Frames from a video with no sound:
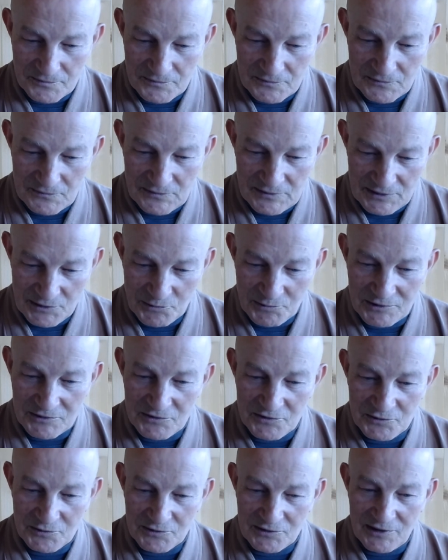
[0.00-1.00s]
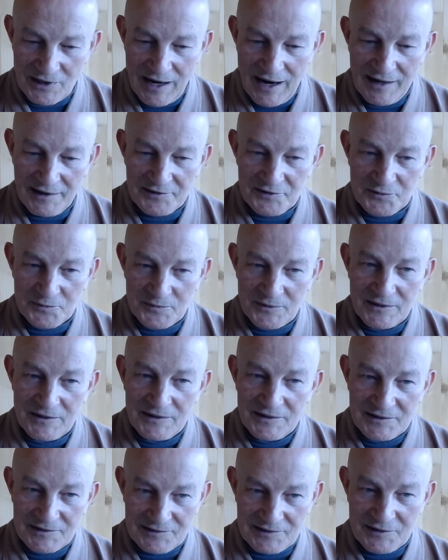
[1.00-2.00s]
He wants to grasp,
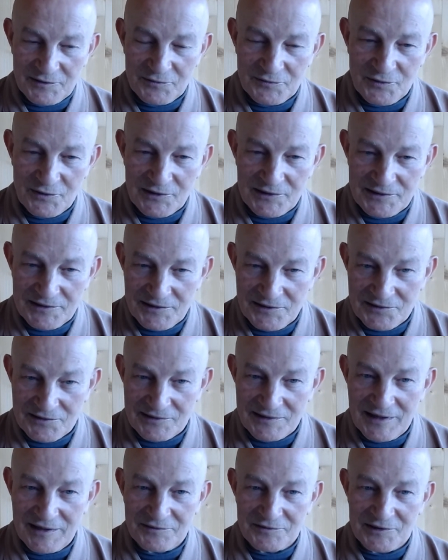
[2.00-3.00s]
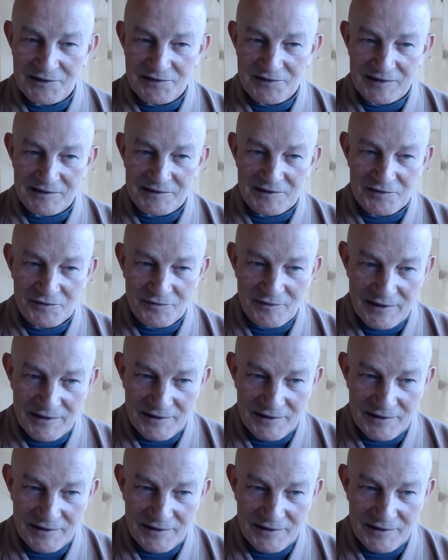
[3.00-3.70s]
therefore he is never satisfied.